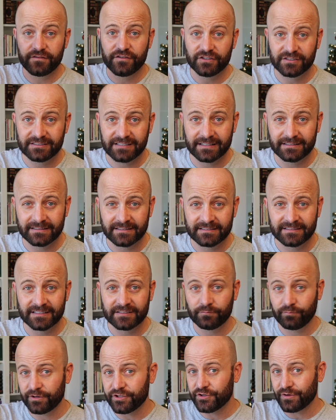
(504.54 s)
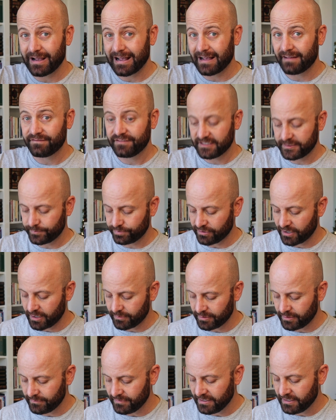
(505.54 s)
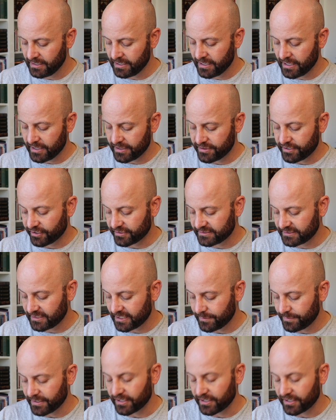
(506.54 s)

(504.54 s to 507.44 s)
of your sentences, when you have this problem, there's going to